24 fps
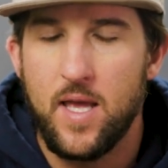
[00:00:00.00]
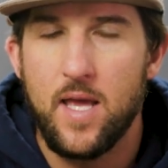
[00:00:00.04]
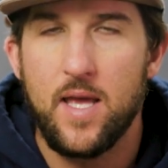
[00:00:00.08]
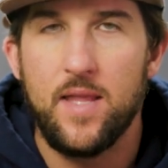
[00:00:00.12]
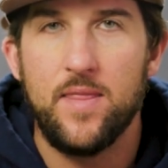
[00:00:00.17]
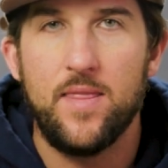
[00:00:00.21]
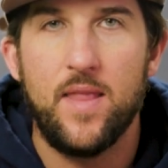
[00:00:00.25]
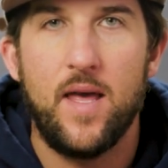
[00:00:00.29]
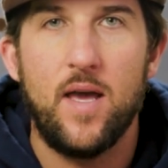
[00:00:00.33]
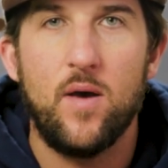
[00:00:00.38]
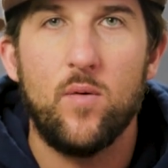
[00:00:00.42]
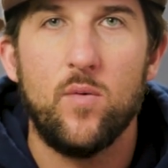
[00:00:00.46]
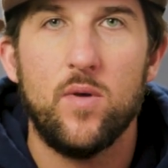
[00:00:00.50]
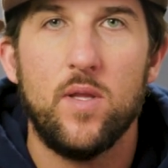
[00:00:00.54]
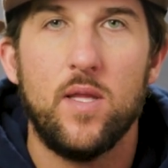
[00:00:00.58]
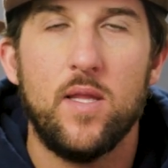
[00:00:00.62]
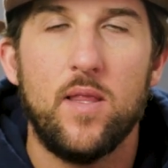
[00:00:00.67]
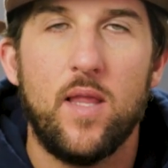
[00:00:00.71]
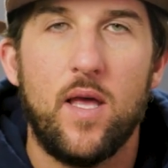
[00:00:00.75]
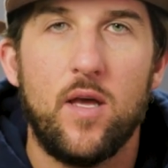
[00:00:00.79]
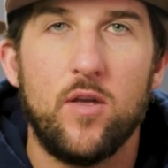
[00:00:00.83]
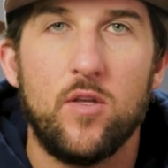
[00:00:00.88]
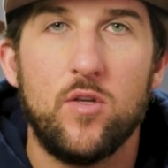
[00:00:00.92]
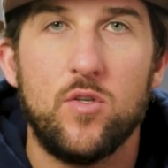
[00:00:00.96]
and that will
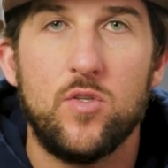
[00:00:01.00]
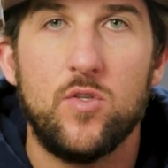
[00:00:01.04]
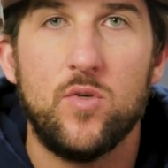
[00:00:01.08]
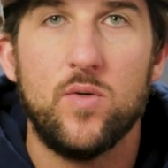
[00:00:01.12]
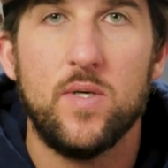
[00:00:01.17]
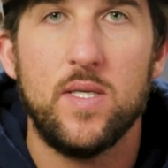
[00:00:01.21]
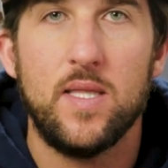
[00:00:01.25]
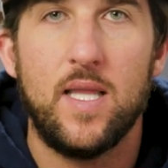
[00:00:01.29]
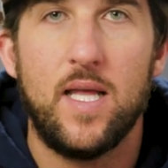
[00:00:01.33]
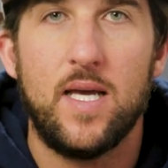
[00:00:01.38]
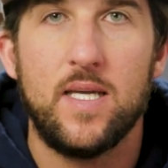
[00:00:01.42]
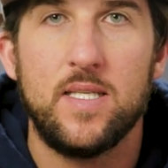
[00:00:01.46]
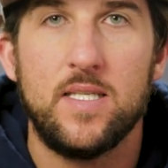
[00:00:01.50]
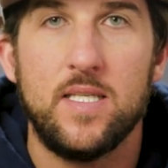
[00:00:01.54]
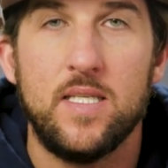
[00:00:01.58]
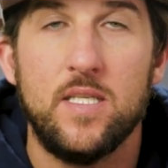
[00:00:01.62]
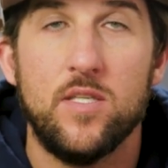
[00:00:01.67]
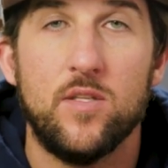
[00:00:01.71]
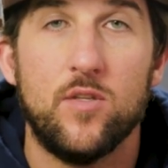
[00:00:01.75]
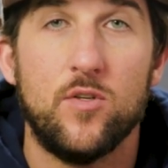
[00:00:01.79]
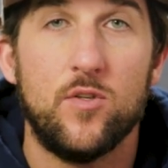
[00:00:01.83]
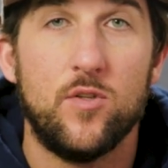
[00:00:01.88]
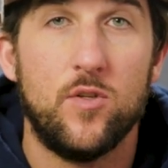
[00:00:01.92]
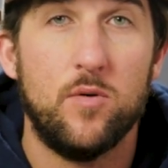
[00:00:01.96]
allow you to align to
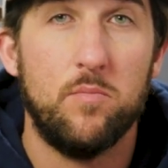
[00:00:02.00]
either